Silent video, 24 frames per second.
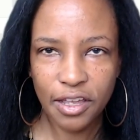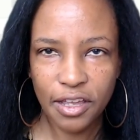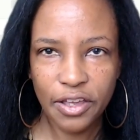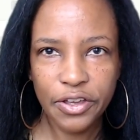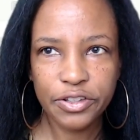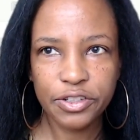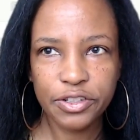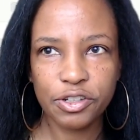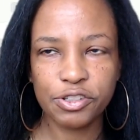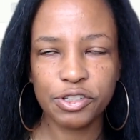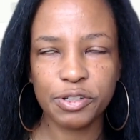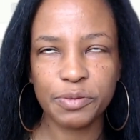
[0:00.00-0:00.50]

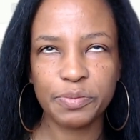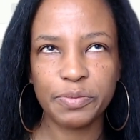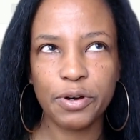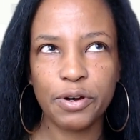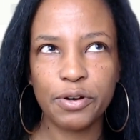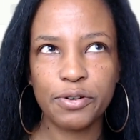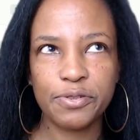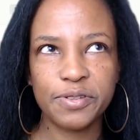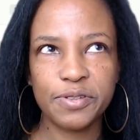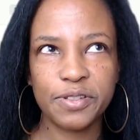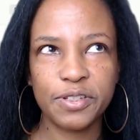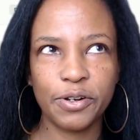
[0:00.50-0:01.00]
So
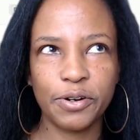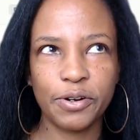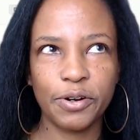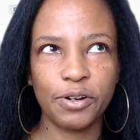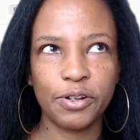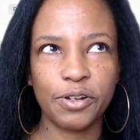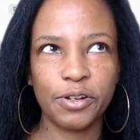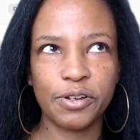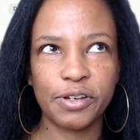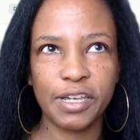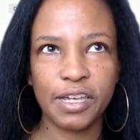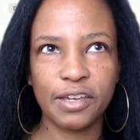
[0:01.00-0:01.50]
suppose you're
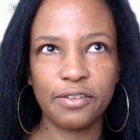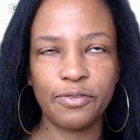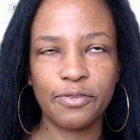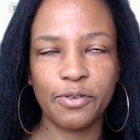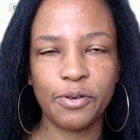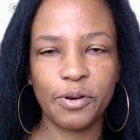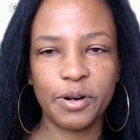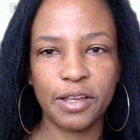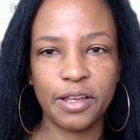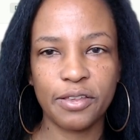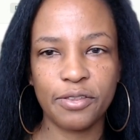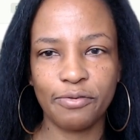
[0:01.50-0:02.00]
looking for
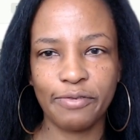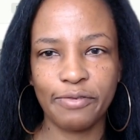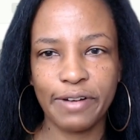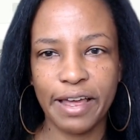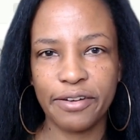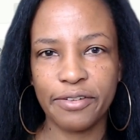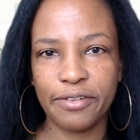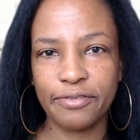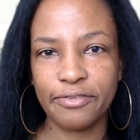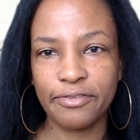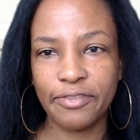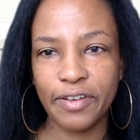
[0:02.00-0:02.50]
another
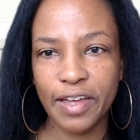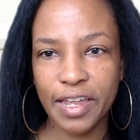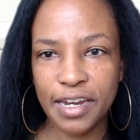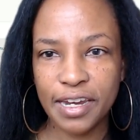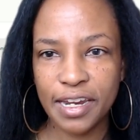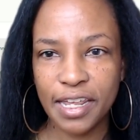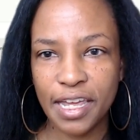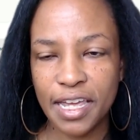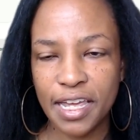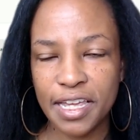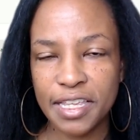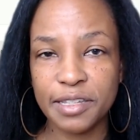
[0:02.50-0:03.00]
round of
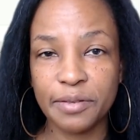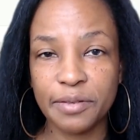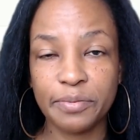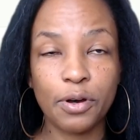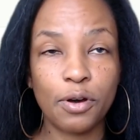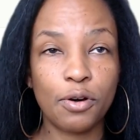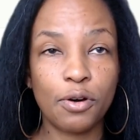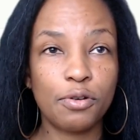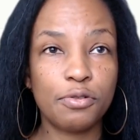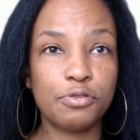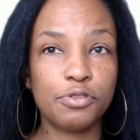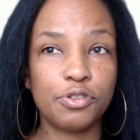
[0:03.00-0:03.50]
funding,
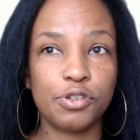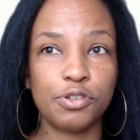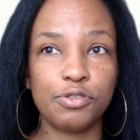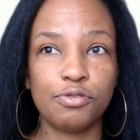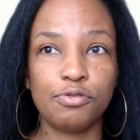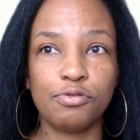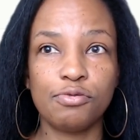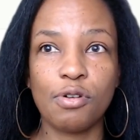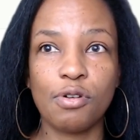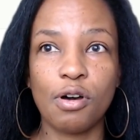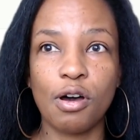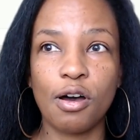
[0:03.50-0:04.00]
suppose
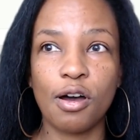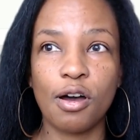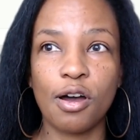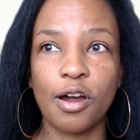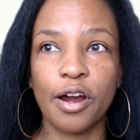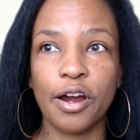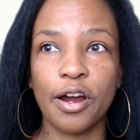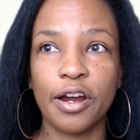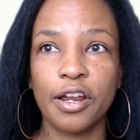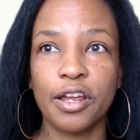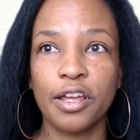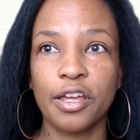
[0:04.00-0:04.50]
you
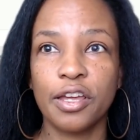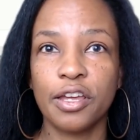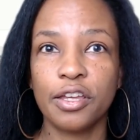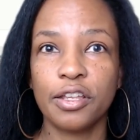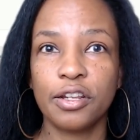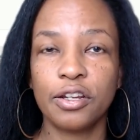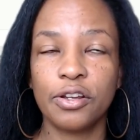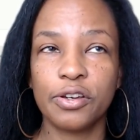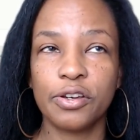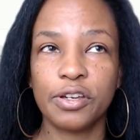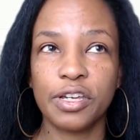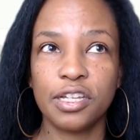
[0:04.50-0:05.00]
are
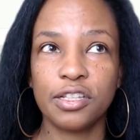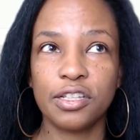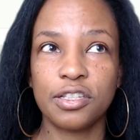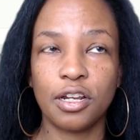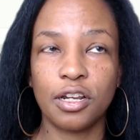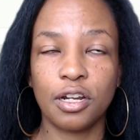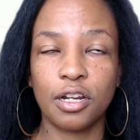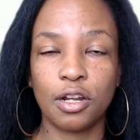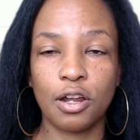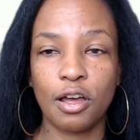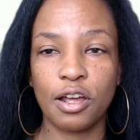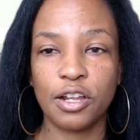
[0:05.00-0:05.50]
looking to
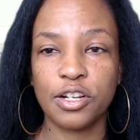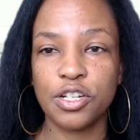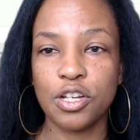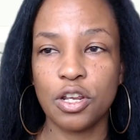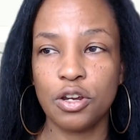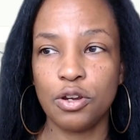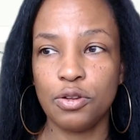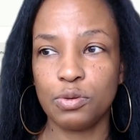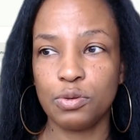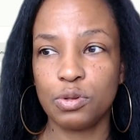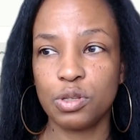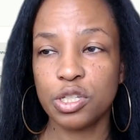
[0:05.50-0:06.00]
launch a
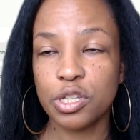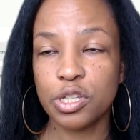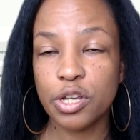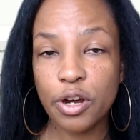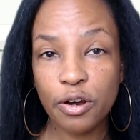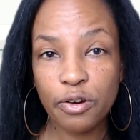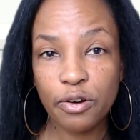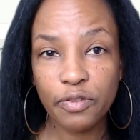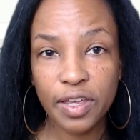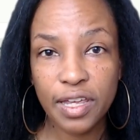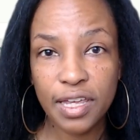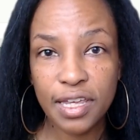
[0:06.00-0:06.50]
new
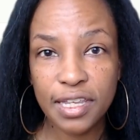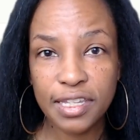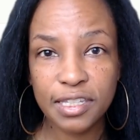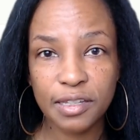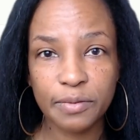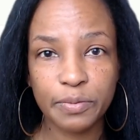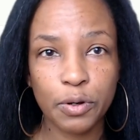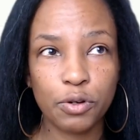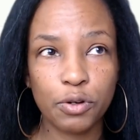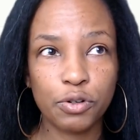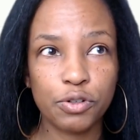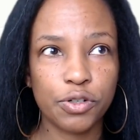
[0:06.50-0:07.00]
service,
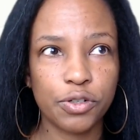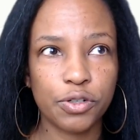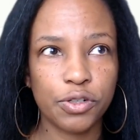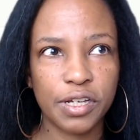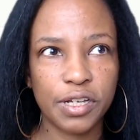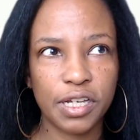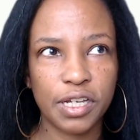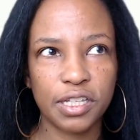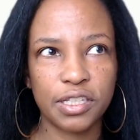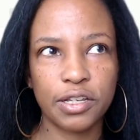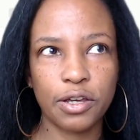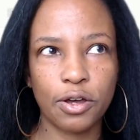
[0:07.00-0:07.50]
suppose you're
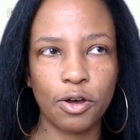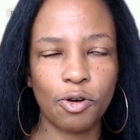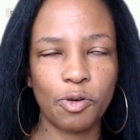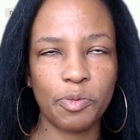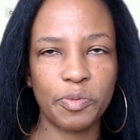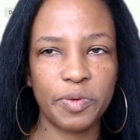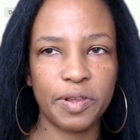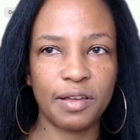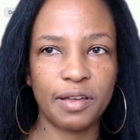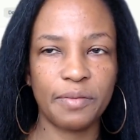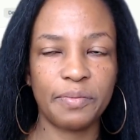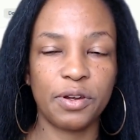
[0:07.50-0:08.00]
looking to
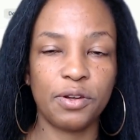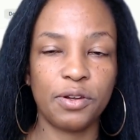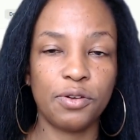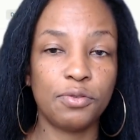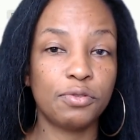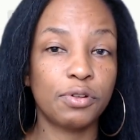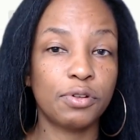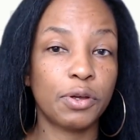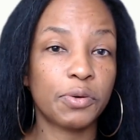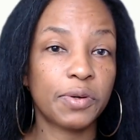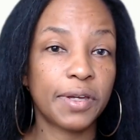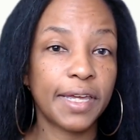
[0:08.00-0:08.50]
open up a new
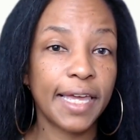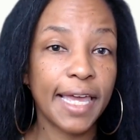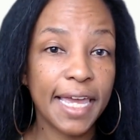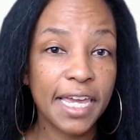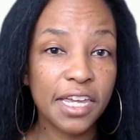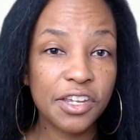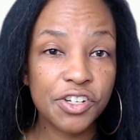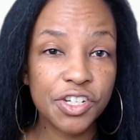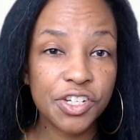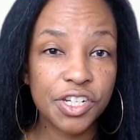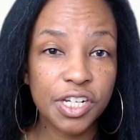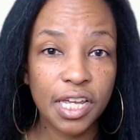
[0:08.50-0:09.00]

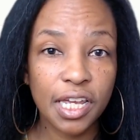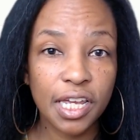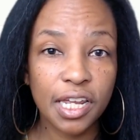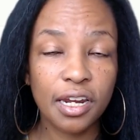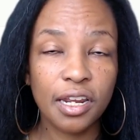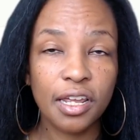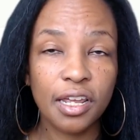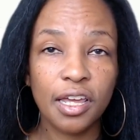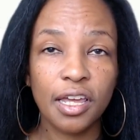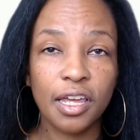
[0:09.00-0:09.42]
location.